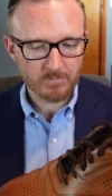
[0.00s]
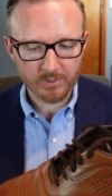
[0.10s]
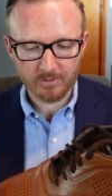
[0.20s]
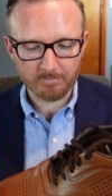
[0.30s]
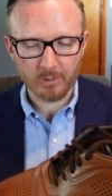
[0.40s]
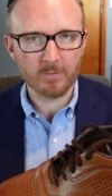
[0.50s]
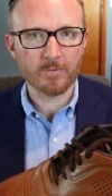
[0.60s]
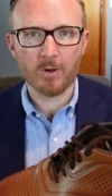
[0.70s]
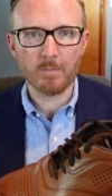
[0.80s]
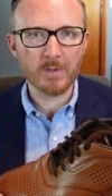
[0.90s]
just my
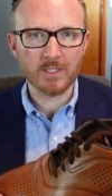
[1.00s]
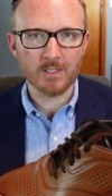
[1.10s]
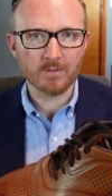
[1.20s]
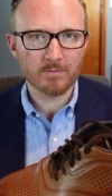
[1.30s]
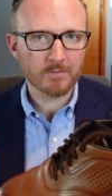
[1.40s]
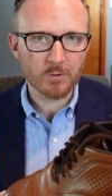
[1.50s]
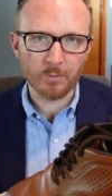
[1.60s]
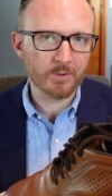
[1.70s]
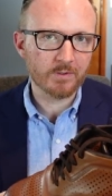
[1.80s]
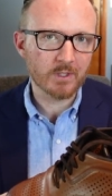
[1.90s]
overall opinions. Of
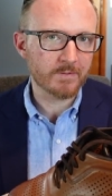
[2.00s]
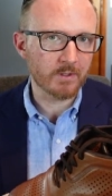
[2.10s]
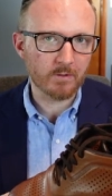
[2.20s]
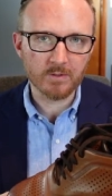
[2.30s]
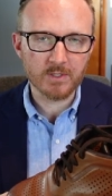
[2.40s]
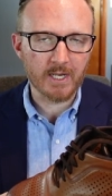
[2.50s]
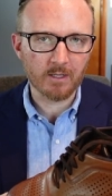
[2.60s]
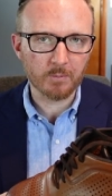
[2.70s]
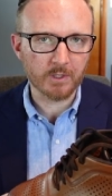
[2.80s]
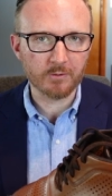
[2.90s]
course, if you know this
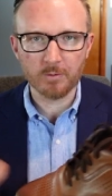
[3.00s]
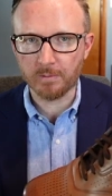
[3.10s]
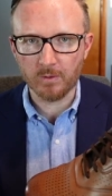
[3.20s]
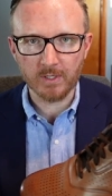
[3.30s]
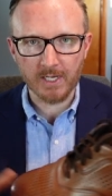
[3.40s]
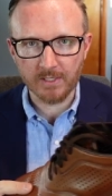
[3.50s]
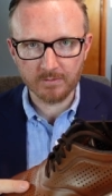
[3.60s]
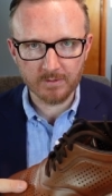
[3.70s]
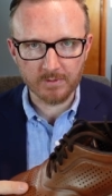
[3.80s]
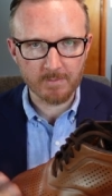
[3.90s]
channel, we're going to do a pro and
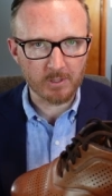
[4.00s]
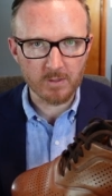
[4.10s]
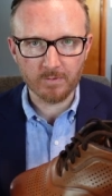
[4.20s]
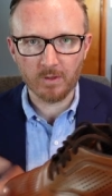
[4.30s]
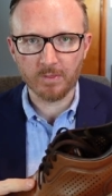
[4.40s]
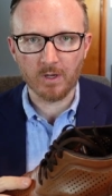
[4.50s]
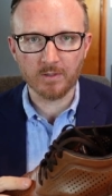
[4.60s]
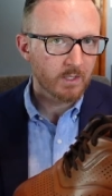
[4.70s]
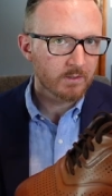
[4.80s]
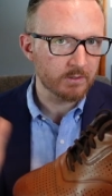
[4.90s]
cons list and then my overall
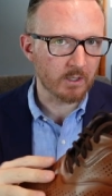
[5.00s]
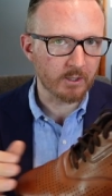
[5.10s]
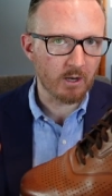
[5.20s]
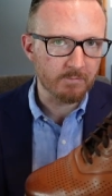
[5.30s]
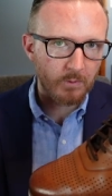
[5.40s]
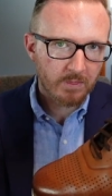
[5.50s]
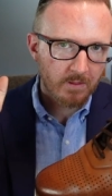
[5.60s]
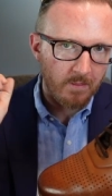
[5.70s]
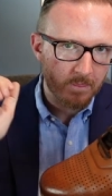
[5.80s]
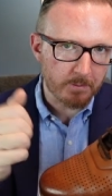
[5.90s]
thoughts. Starting off with
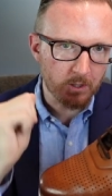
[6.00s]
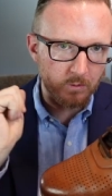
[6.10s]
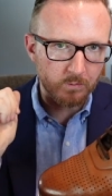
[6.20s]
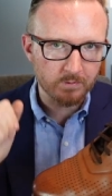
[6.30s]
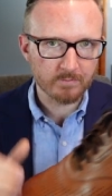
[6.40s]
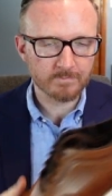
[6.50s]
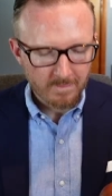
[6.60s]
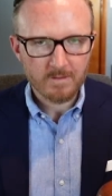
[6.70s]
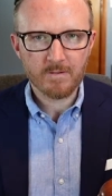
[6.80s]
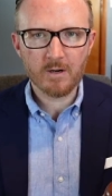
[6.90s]
the pros.
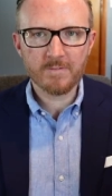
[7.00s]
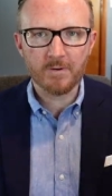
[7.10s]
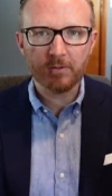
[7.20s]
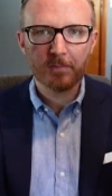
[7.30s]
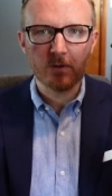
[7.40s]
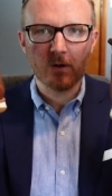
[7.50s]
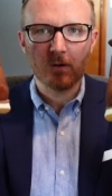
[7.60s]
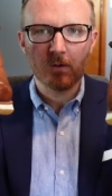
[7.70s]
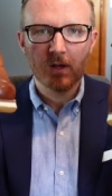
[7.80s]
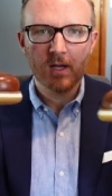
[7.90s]
The very first
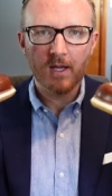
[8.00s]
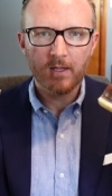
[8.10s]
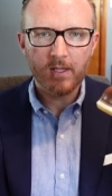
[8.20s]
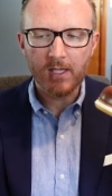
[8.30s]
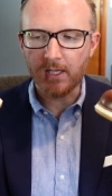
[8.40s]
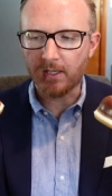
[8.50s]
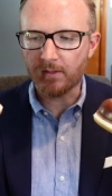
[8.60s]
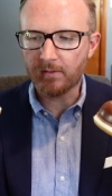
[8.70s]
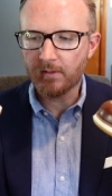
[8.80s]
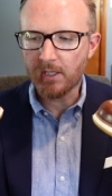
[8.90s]
pro
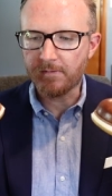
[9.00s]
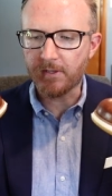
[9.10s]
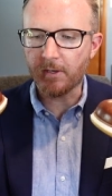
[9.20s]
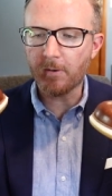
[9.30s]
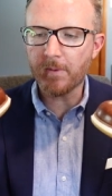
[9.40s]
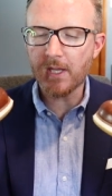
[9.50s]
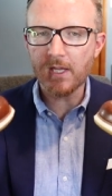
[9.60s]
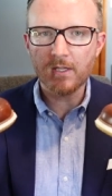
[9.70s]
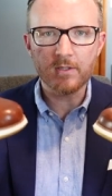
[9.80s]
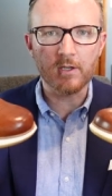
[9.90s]
is if you know
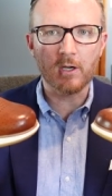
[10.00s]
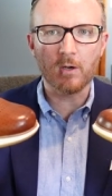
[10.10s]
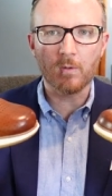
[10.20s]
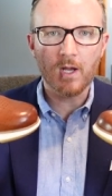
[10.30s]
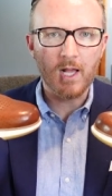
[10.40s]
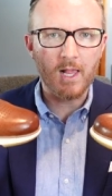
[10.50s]
me, you know